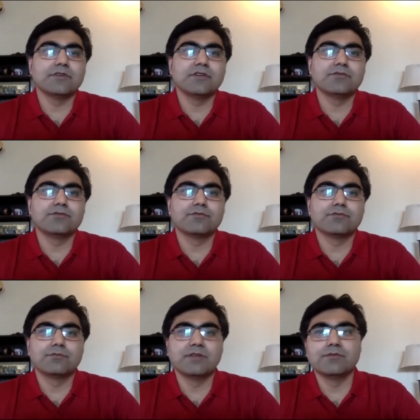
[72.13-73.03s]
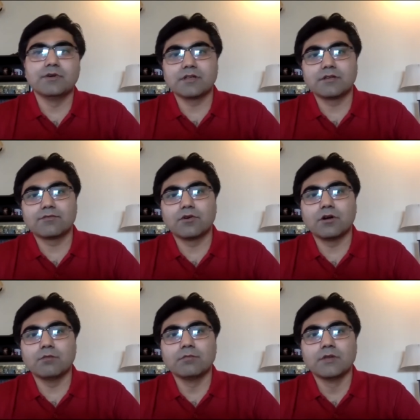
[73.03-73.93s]
We've been working
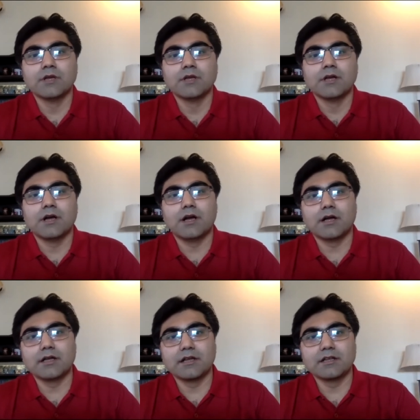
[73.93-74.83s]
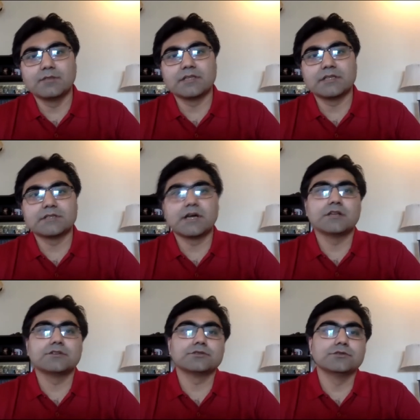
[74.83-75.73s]
from uh, Gilgit
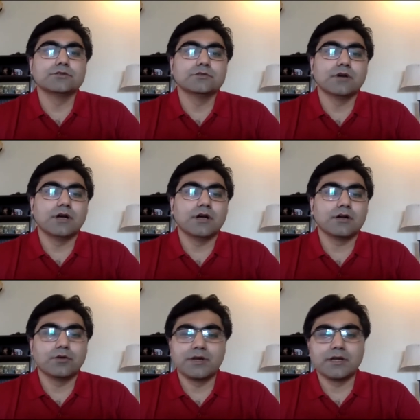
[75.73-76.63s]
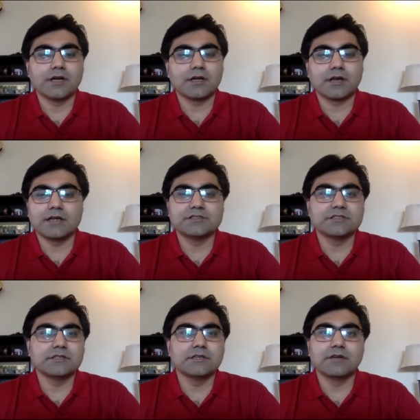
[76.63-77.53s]
Baltistan to Quetta, uh,
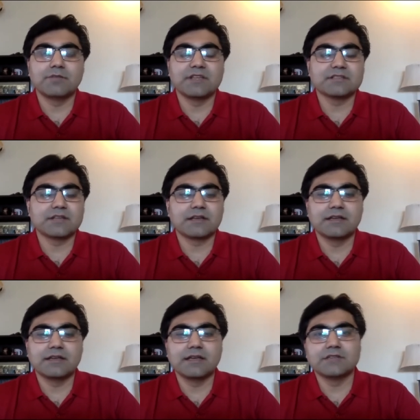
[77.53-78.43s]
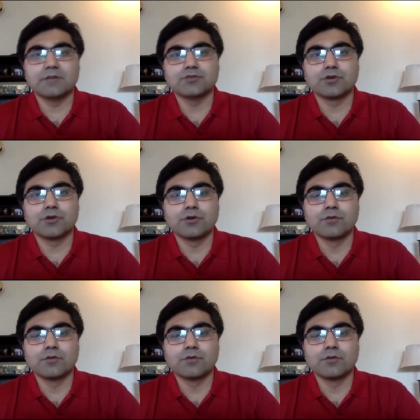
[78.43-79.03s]
Karachi, and places like Layyah, Jamshoro.